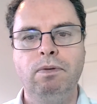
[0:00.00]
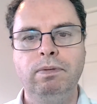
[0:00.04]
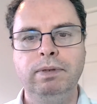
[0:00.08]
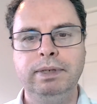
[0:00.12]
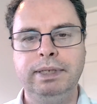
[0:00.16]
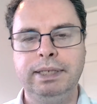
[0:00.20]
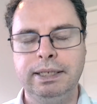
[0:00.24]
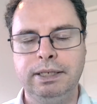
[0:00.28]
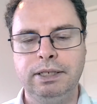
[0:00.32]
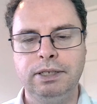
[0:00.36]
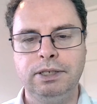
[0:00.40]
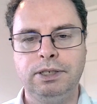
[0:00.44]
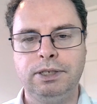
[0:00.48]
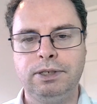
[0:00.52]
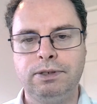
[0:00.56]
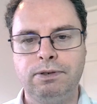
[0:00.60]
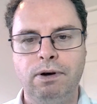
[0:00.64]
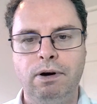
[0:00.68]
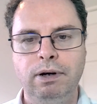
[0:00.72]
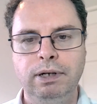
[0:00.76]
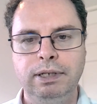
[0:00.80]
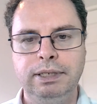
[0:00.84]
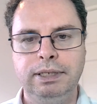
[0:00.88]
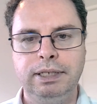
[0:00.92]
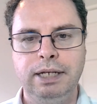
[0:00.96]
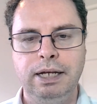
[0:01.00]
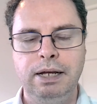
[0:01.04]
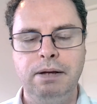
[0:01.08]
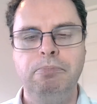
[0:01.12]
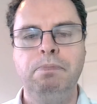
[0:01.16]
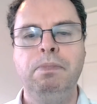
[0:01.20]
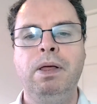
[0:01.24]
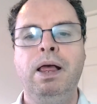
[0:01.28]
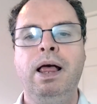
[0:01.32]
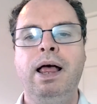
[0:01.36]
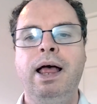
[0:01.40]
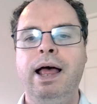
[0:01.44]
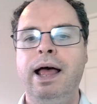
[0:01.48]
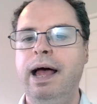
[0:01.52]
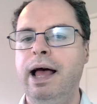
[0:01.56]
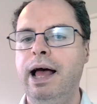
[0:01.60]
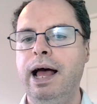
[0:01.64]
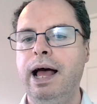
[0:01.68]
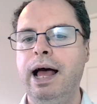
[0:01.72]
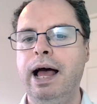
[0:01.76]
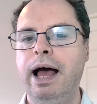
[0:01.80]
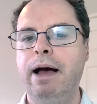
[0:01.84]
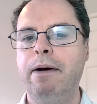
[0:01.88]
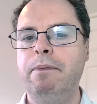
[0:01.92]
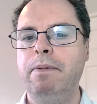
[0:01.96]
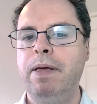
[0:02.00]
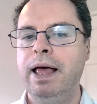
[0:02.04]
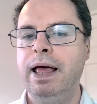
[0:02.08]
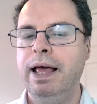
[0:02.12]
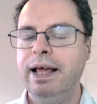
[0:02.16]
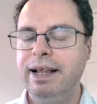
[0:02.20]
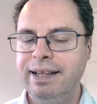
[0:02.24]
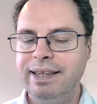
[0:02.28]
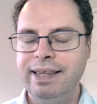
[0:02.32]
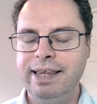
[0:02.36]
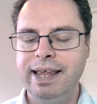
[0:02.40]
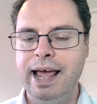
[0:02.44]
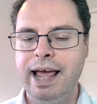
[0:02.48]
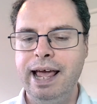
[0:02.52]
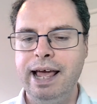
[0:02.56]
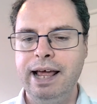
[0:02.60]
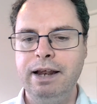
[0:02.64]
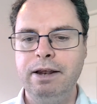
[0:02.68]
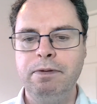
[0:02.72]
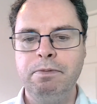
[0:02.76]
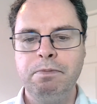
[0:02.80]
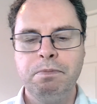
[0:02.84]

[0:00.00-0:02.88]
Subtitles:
it's a strong team, then